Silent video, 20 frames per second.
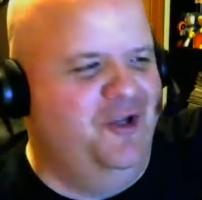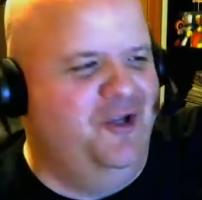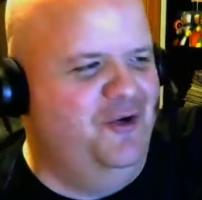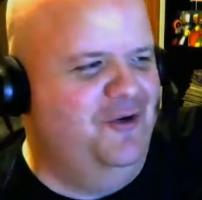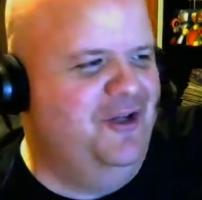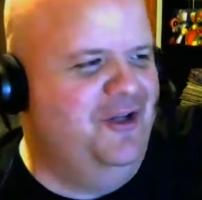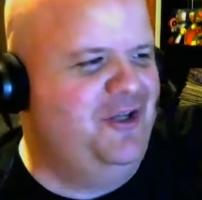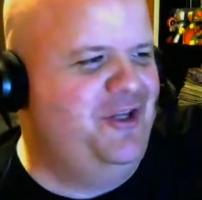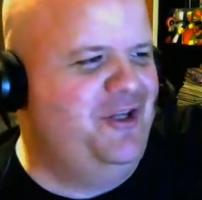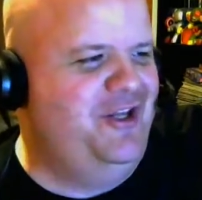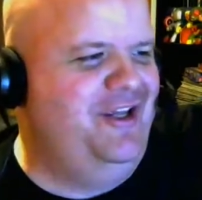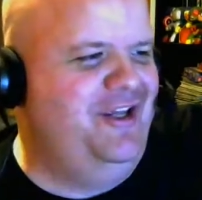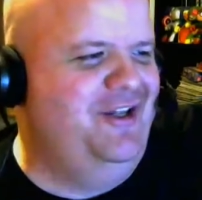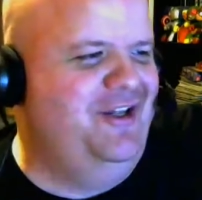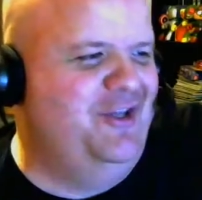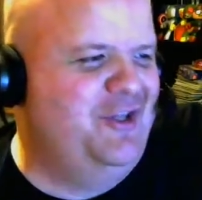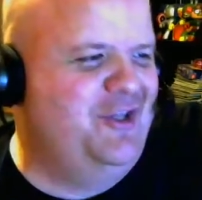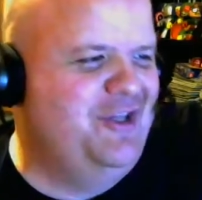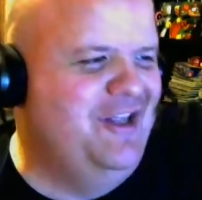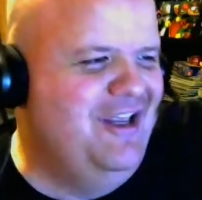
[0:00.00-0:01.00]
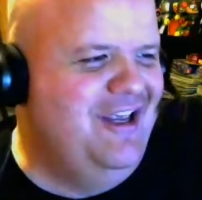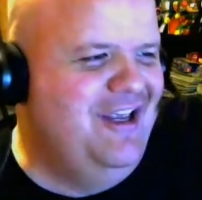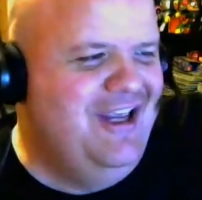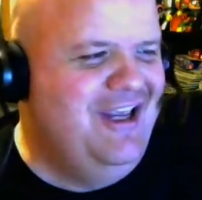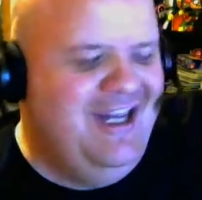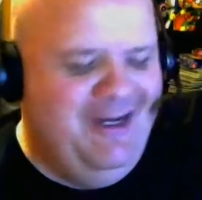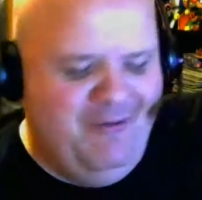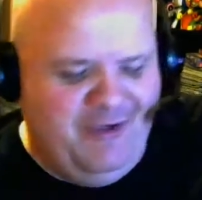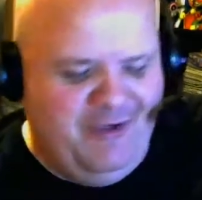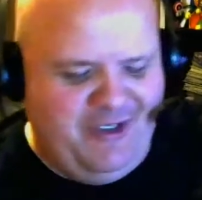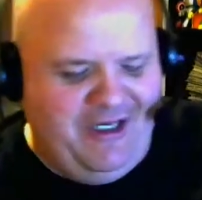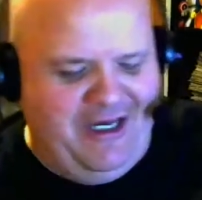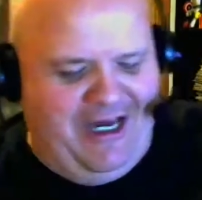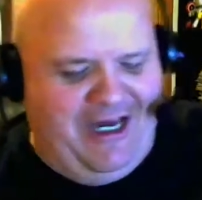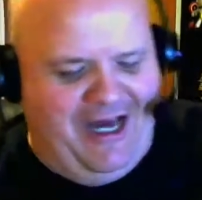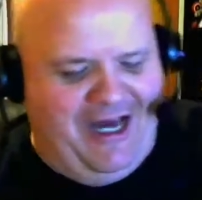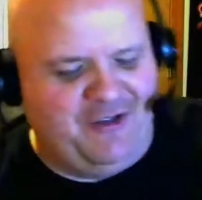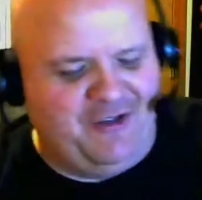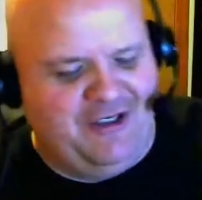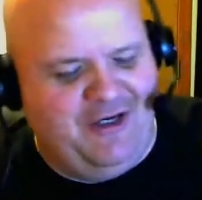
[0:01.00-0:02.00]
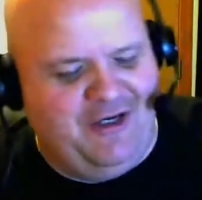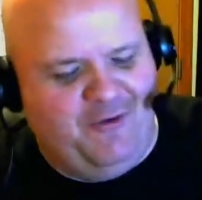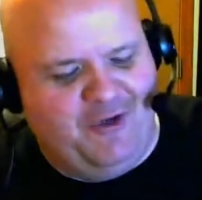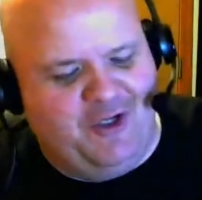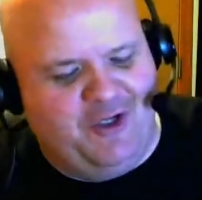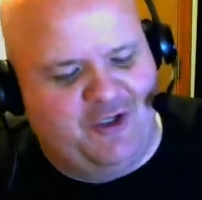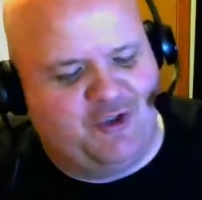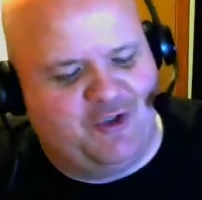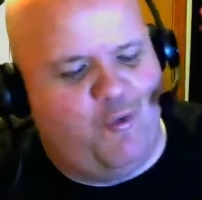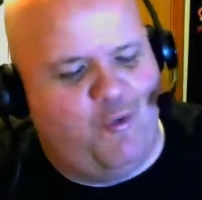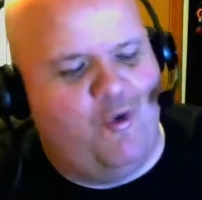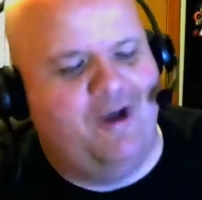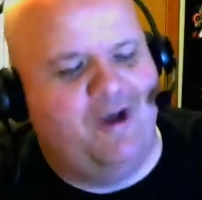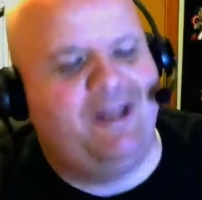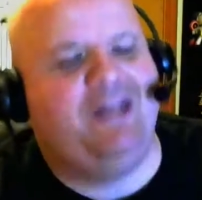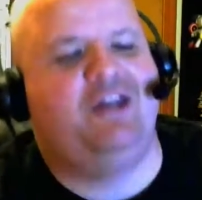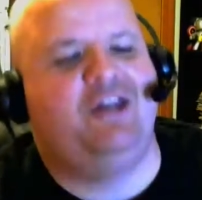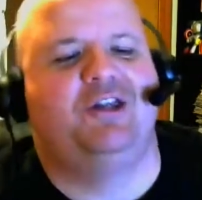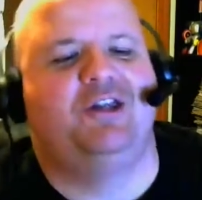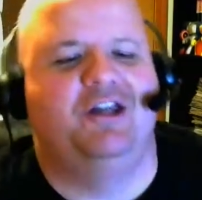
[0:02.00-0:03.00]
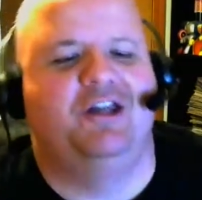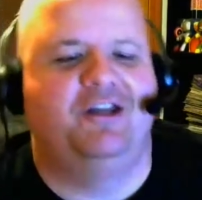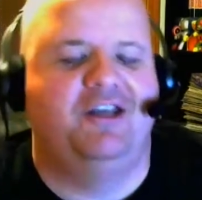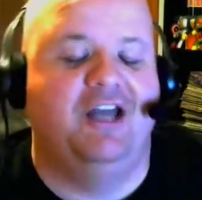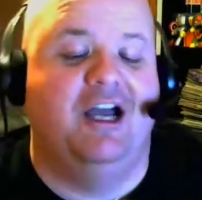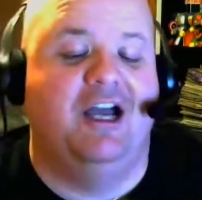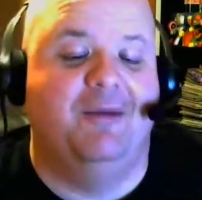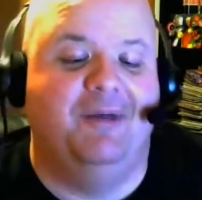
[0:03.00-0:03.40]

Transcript: He says it was a 20-cent comic.